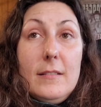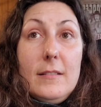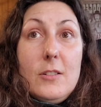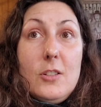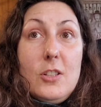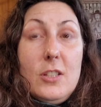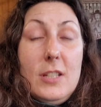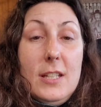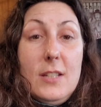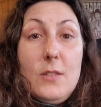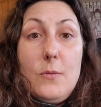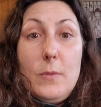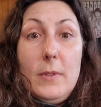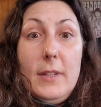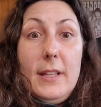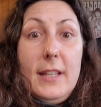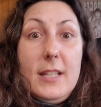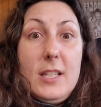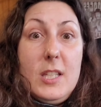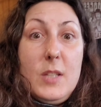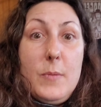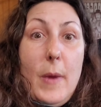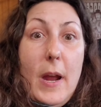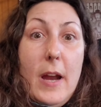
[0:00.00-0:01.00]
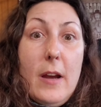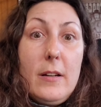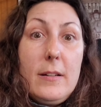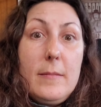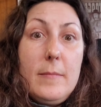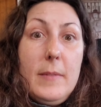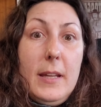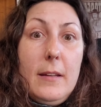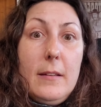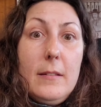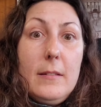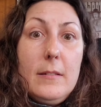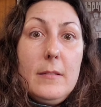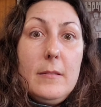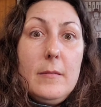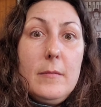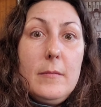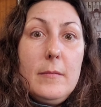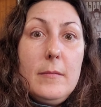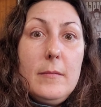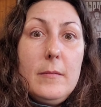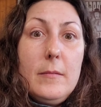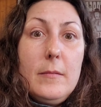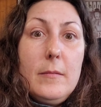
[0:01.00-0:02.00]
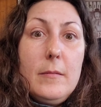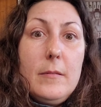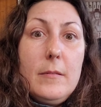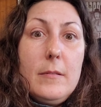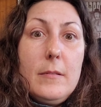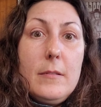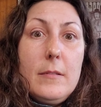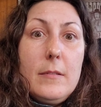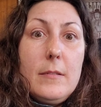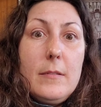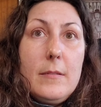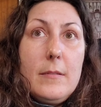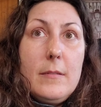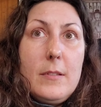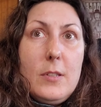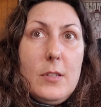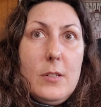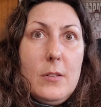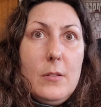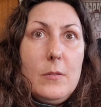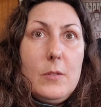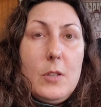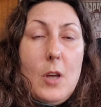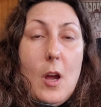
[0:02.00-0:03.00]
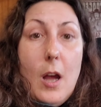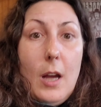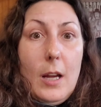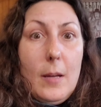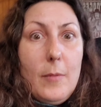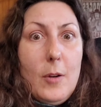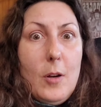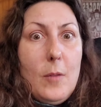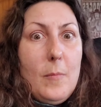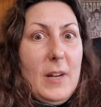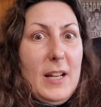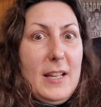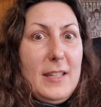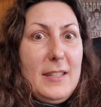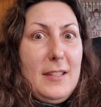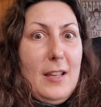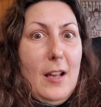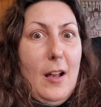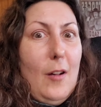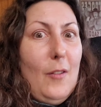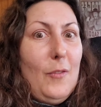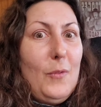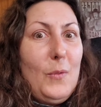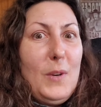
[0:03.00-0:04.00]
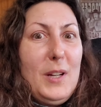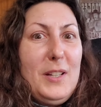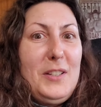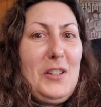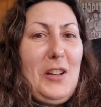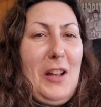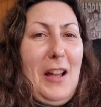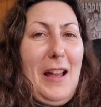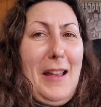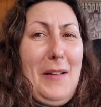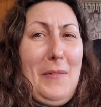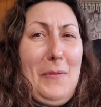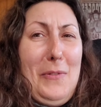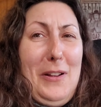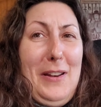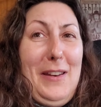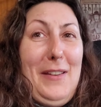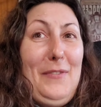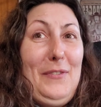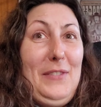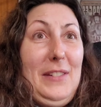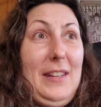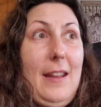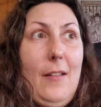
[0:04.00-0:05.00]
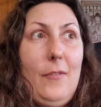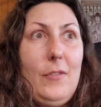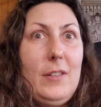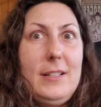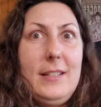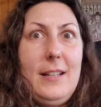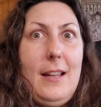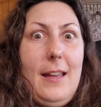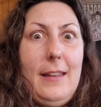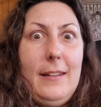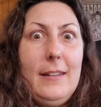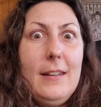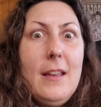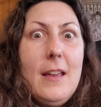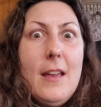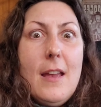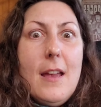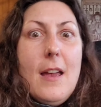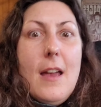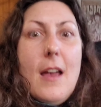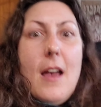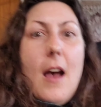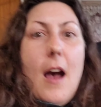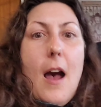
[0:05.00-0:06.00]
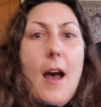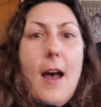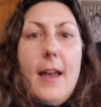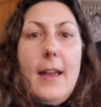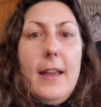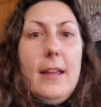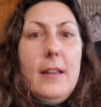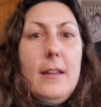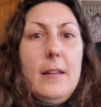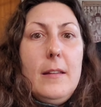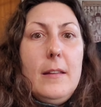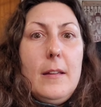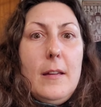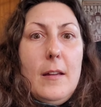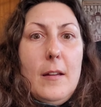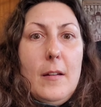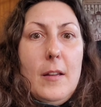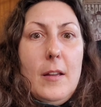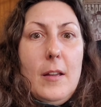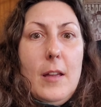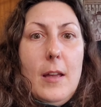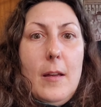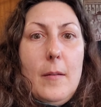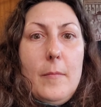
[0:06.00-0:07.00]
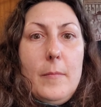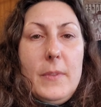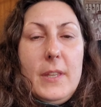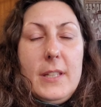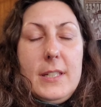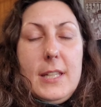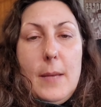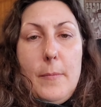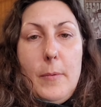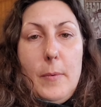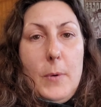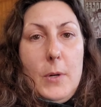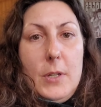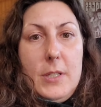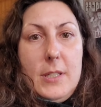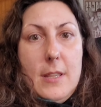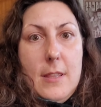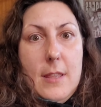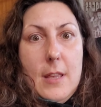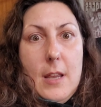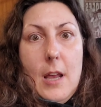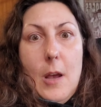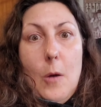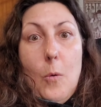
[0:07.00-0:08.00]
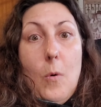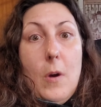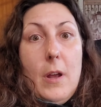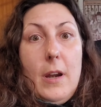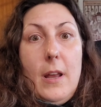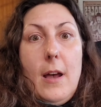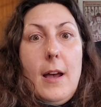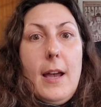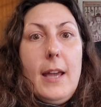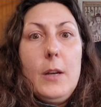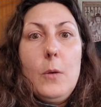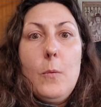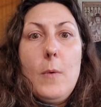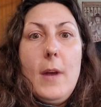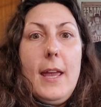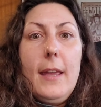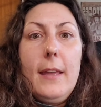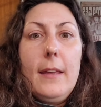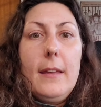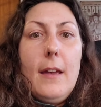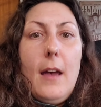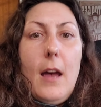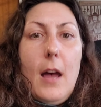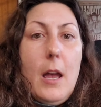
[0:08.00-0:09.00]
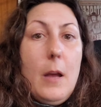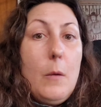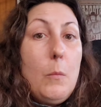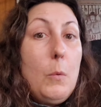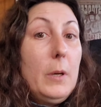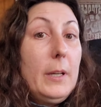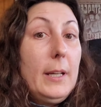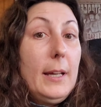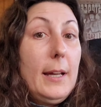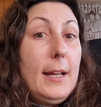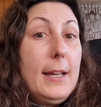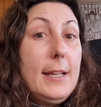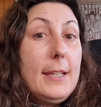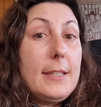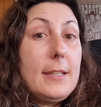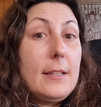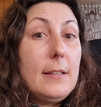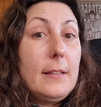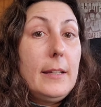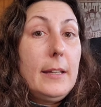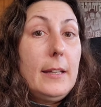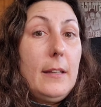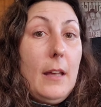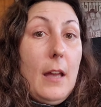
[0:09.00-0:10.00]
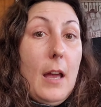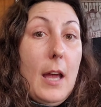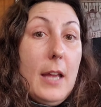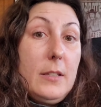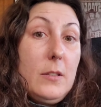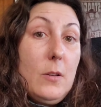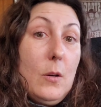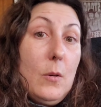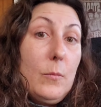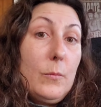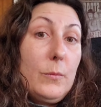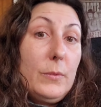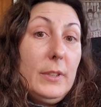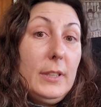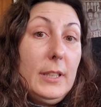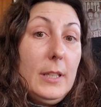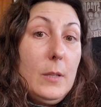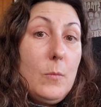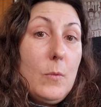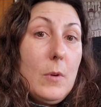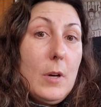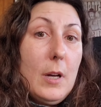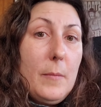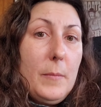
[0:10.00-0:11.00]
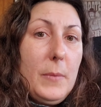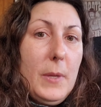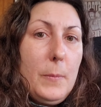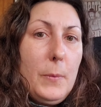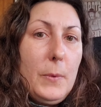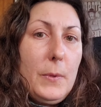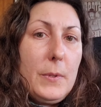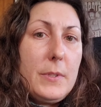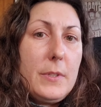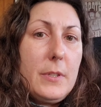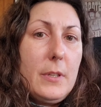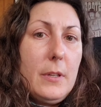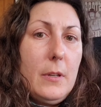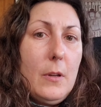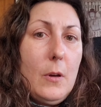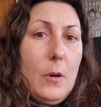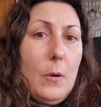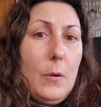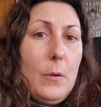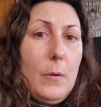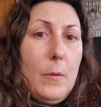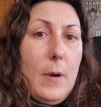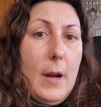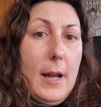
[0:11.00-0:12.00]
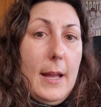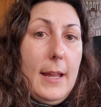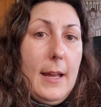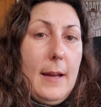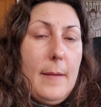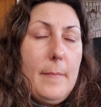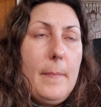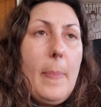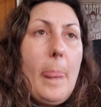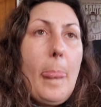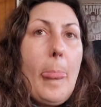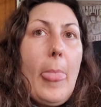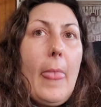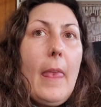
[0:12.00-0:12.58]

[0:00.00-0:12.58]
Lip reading: she's really inspired me to talk about myself, which I would have never done. I am the type of person that I want to hide away. I want to isolate. I don't really want people to know who I am.